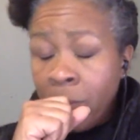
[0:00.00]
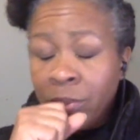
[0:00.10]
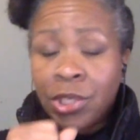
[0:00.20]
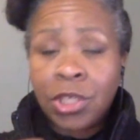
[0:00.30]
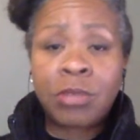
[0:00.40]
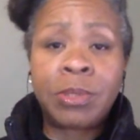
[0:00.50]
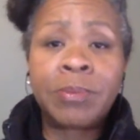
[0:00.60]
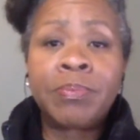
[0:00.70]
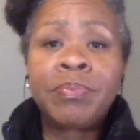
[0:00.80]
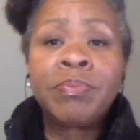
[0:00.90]
excuse me,
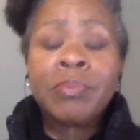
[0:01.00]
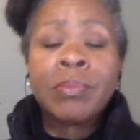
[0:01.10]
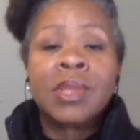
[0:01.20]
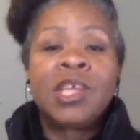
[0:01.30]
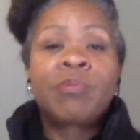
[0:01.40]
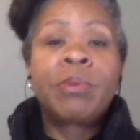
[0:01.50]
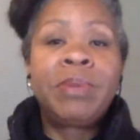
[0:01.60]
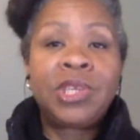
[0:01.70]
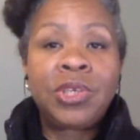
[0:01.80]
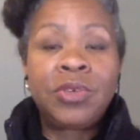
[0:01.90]
this
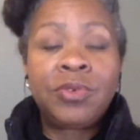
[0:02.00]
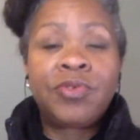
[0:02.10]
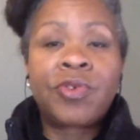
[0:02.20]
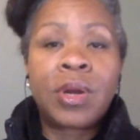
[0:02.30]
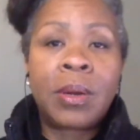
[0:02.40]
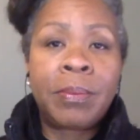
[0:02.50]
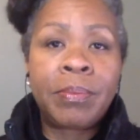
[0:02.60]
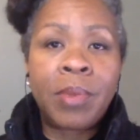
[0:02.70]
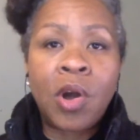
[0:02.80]
permits you from